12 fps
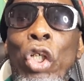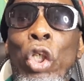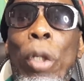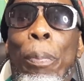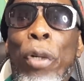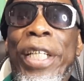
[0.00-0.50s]

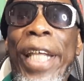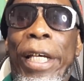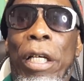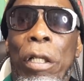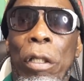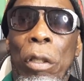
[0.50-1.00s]
to
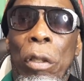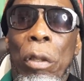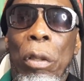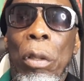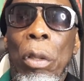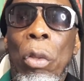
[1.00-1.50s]
protect
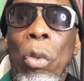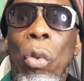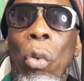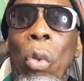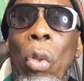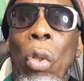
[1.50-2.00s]

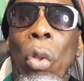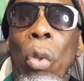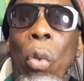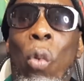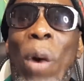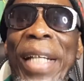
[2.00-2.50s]

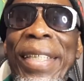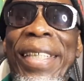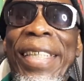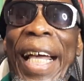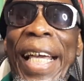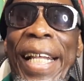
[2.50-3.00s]
one
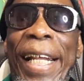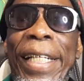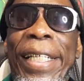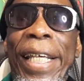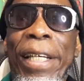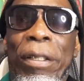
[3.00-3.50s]
side of the
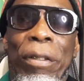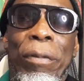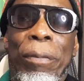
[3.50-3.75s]
thing.